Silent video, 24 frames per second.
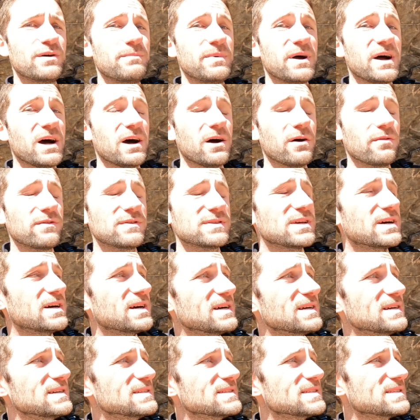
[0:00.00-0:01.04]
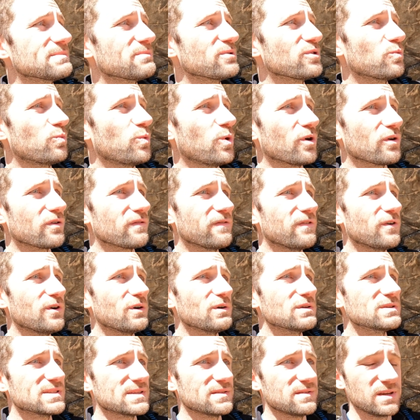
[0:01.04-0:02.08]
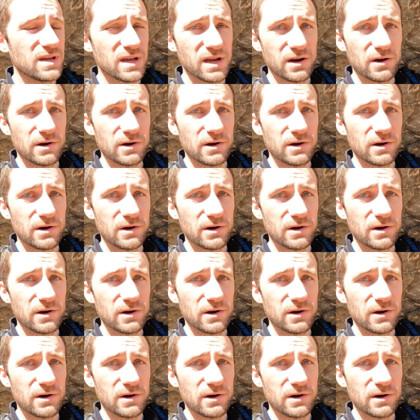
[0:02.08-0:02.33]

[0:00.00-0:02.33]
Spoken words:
about some of the waterfalls in the